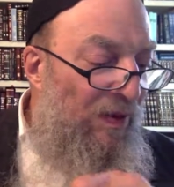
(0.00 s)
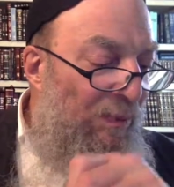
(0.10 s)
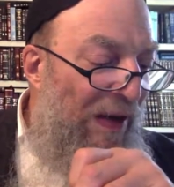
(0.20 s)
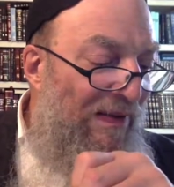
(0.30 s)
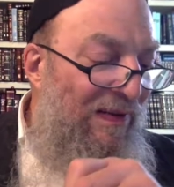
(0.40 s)

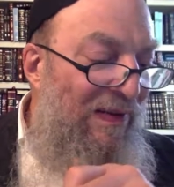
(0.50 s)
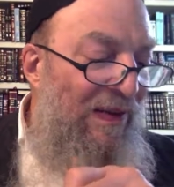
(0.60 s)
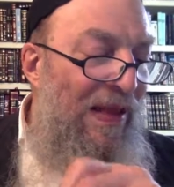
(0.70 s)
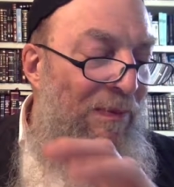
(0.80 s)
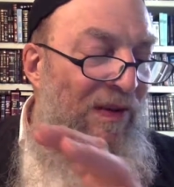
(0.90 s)
basically
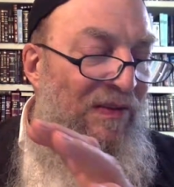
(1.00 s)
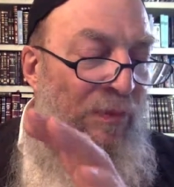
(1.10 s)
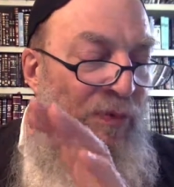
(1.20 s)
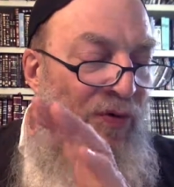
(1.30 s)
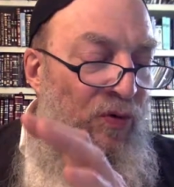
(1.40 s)
that means a
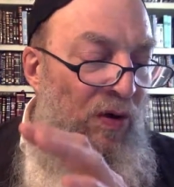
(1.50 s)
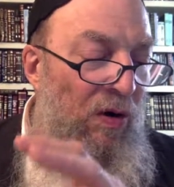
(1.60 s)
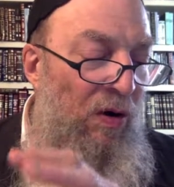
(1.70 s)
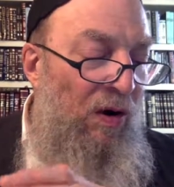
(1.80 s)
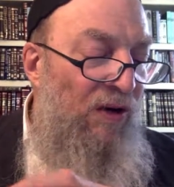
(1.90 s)
pure
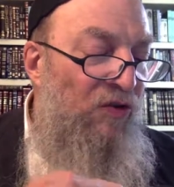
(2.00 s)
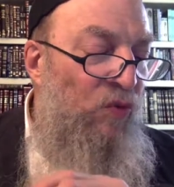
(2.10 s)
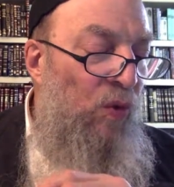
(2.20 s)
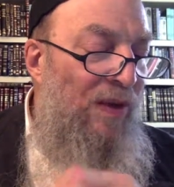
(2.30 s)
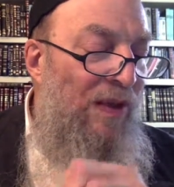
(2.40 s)
heart is
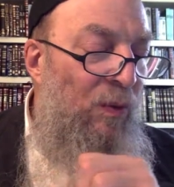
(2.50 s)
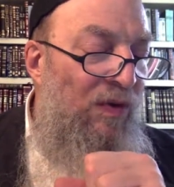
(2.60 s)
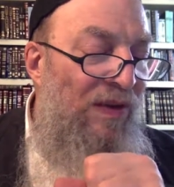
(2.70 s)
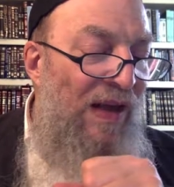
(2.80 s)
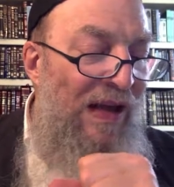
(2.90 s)
one that
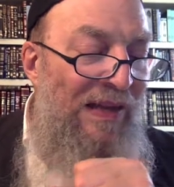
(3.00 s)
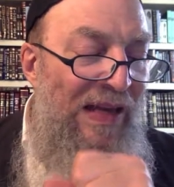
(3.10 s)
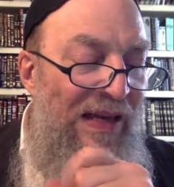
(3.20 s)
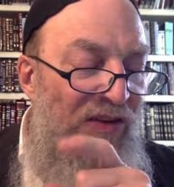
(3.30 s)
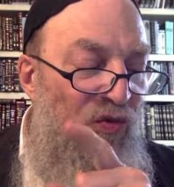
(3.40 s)
will not
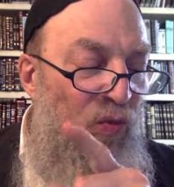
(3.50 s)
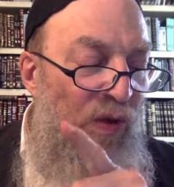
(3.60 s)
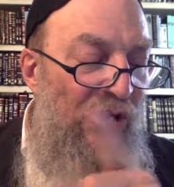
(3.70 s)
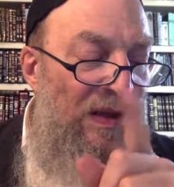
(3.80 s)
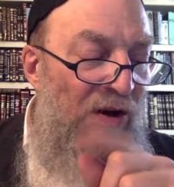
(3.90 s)
let his
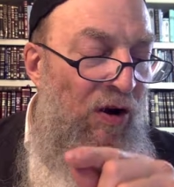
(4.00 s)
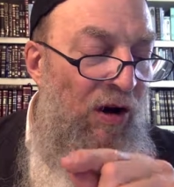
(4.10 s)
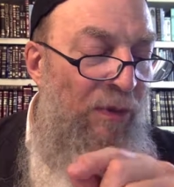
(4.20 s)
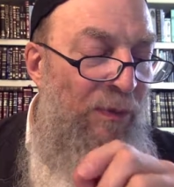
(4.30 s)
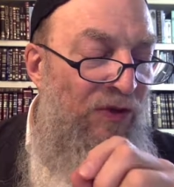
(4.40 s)
will and
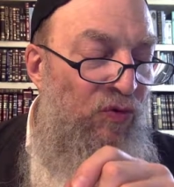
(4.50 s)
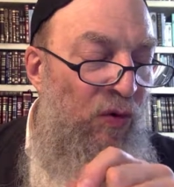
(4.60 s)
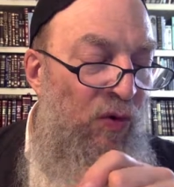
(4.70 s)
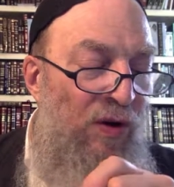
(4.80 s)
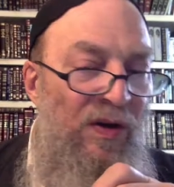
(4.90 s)
heart be
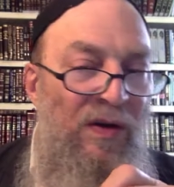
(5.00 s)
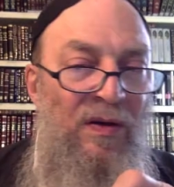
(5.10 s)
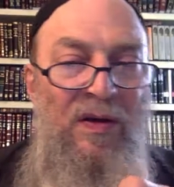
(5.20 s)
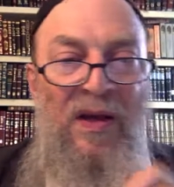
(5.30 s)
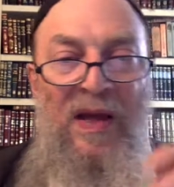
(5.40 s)
drawn
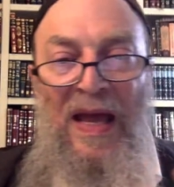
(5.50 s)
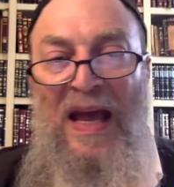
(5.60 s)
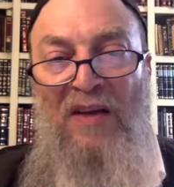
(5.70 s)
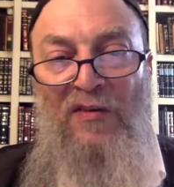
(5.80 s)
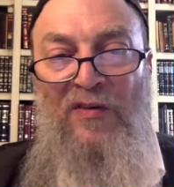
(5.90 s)

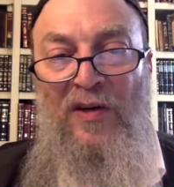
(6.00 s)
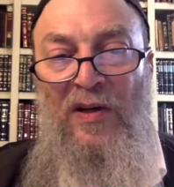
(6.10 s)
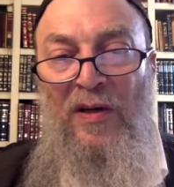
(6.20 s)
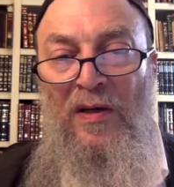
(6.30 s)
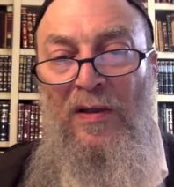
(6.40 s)

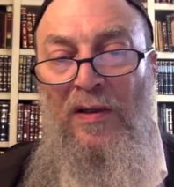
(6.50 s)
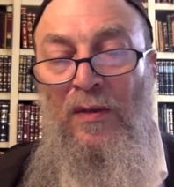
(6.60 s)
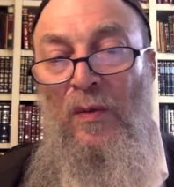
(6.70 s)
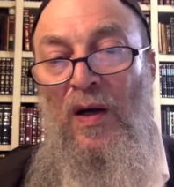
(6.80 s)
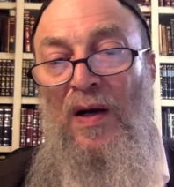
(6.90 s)
after
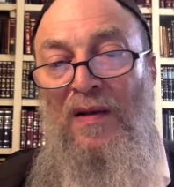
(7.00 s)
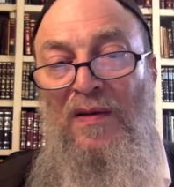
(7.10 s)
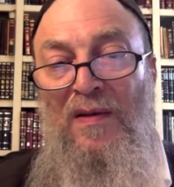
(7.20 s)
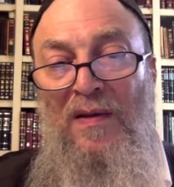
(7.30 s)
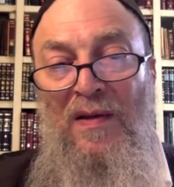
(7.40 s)

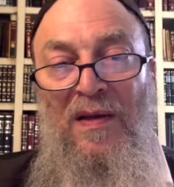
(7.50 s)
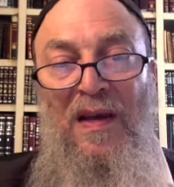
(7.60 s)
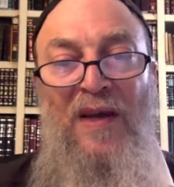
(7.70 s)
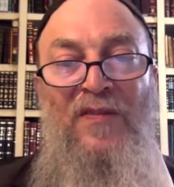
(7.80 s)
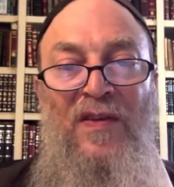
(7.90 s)
what?
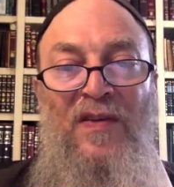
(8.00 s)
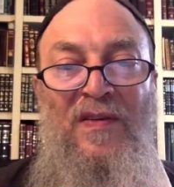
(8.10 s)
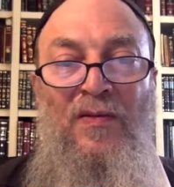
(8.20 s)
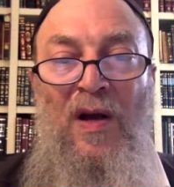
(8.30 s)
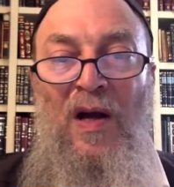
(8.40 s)
After the
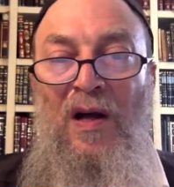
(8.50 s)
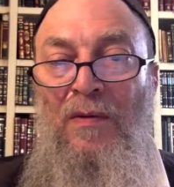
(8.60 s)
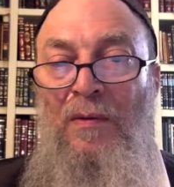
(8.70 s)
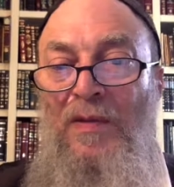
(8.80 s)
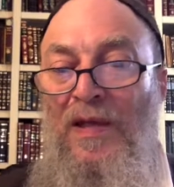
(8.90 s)
Sitra
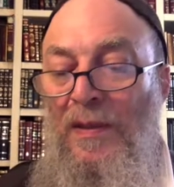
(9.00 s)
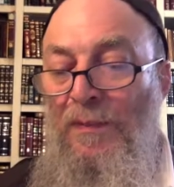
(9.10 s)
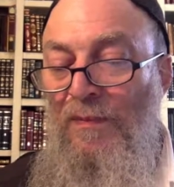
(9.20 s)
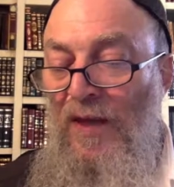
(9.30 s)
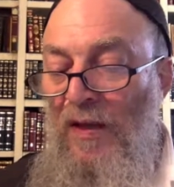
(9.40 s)
Achra.
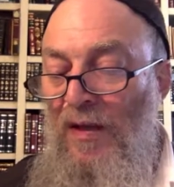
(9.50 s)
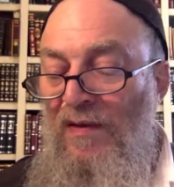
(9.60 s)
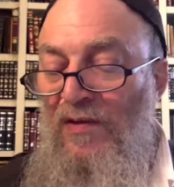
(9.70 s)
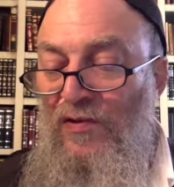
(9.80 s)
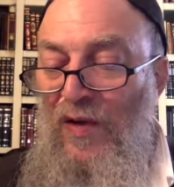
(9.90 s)
Meaning,
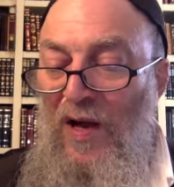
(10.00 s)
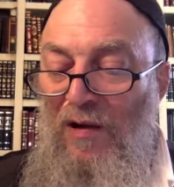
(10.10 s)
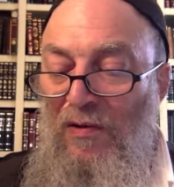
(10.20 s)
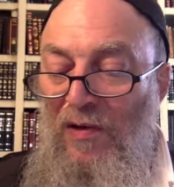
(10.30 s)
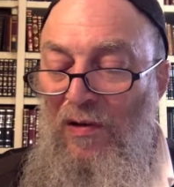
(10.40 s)
Sitra
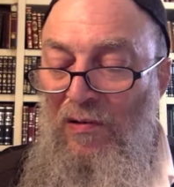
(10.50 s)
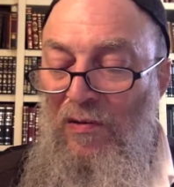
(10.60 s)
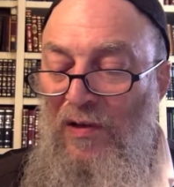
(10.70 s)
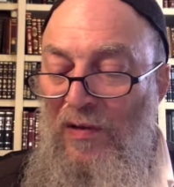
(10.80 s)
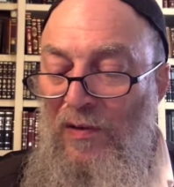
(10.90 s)
Achra
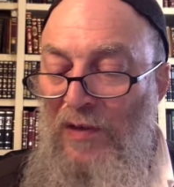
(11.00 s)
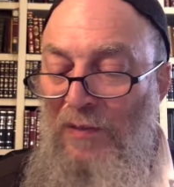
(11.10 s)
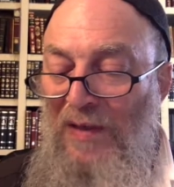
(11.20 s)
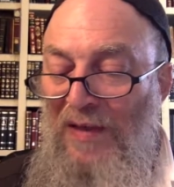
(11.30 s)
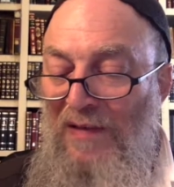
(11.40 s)
literally
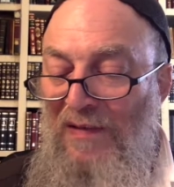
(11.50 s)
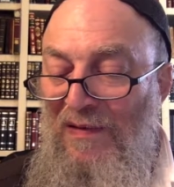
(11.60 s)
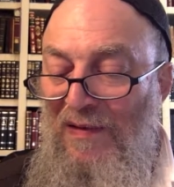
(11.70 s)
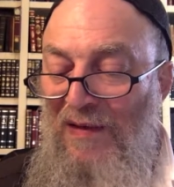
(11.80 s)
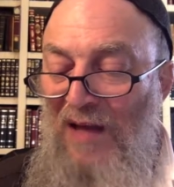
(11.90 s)
means
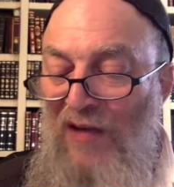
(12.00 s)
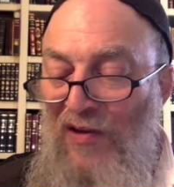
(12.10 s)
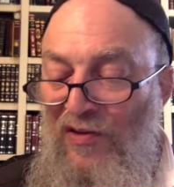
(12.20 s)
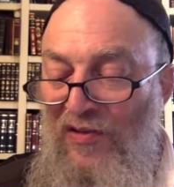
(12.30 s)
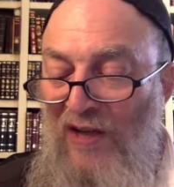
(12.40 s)
the
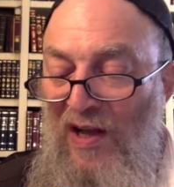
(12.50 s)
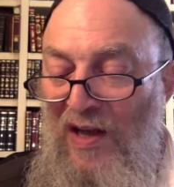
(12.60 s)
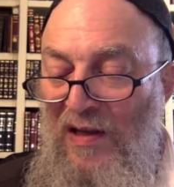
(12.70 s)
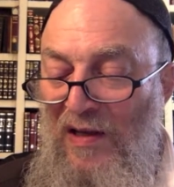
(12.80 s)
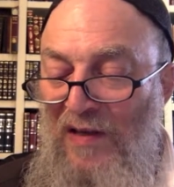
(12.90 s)
other
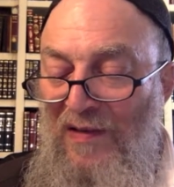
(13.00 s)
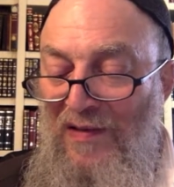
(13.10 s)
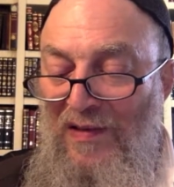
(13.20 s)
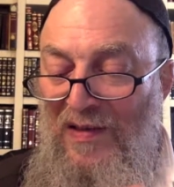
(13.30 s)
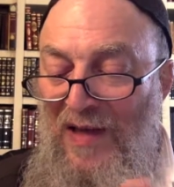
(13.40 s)
side.
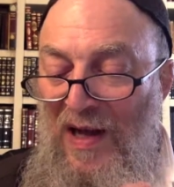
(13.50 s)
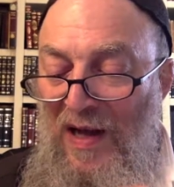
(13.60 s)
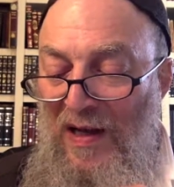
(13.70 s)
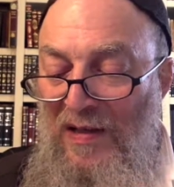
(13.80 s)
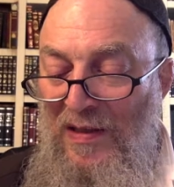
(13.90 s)

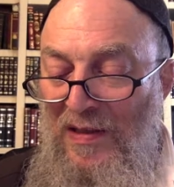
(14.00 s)
Sitra